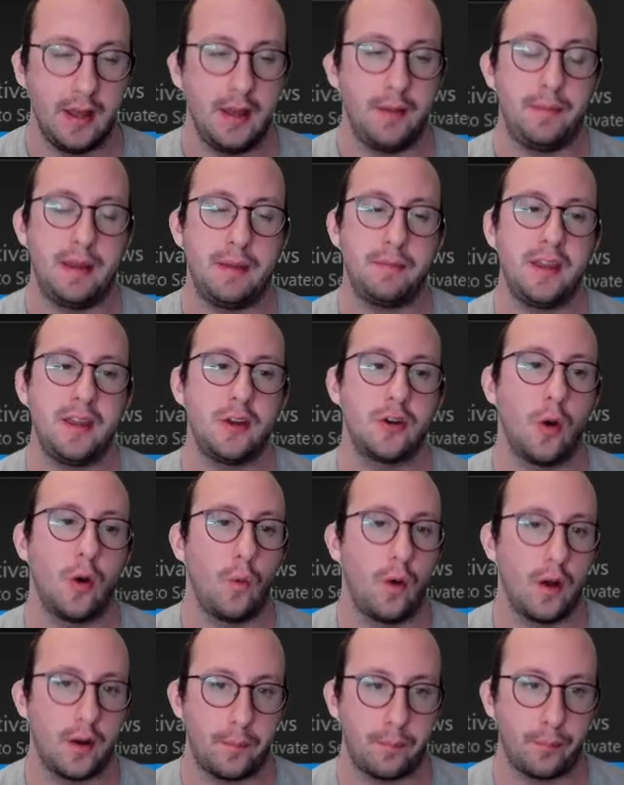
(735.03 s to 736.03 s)
maybe you
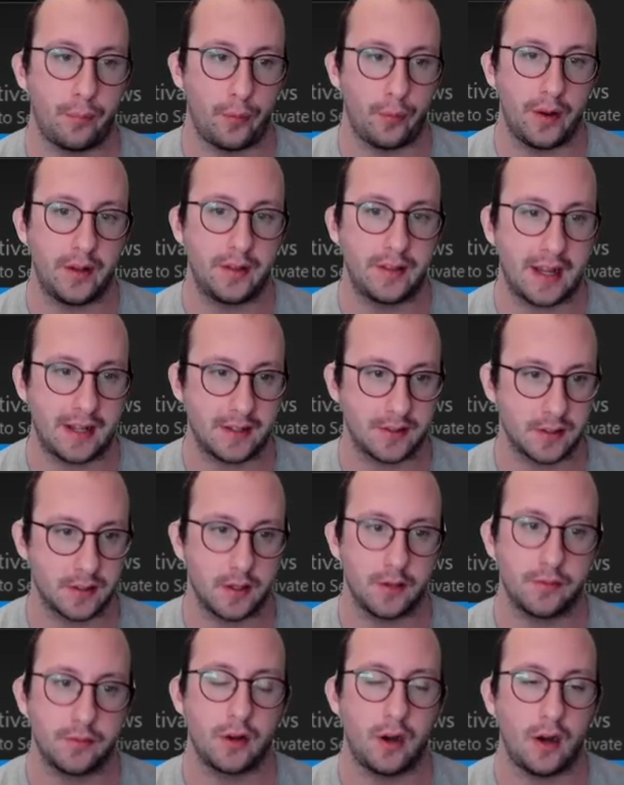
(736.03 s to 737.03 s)
don't want to print that
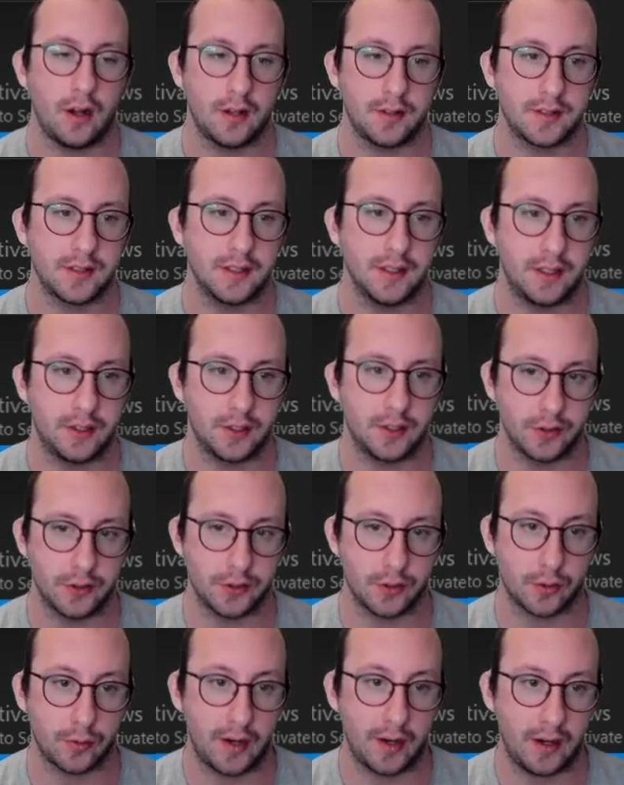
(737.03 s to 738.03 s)
stuff constantly to the
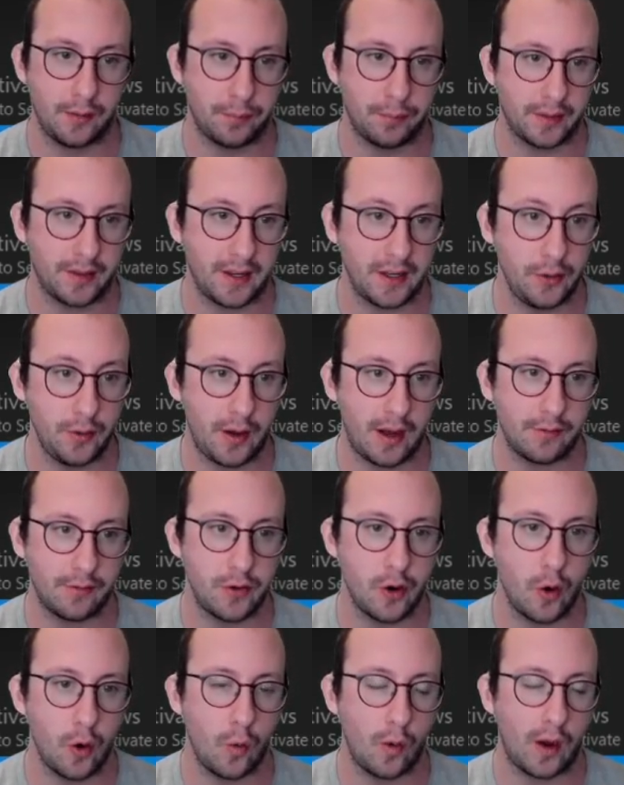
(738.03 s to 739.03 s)
screen, but then you have
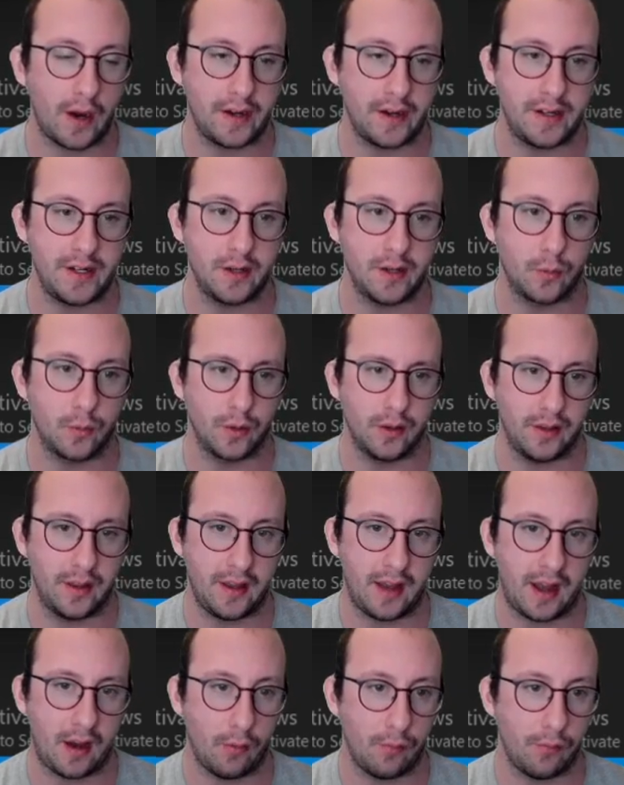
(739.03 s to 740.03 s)
no idea
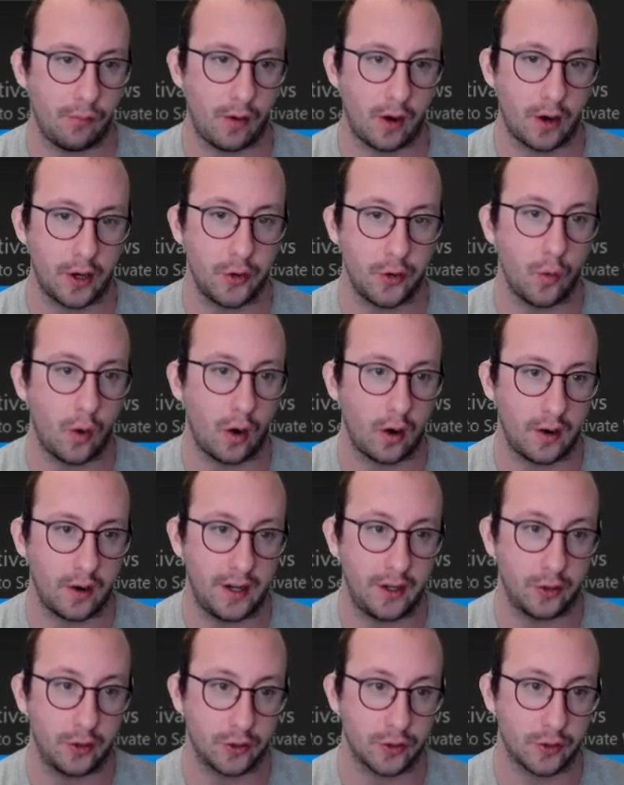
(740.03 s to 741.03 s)
really how far you are
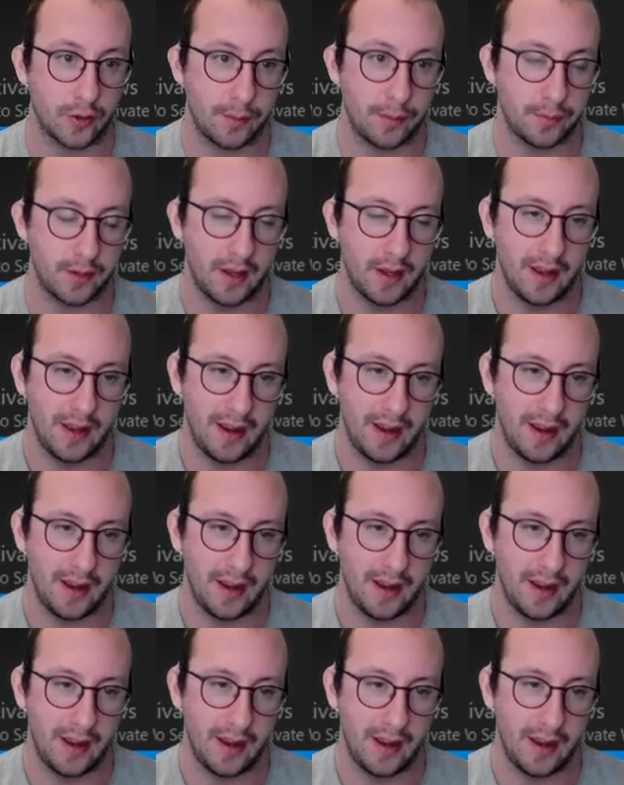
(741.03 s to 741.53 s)
in your script.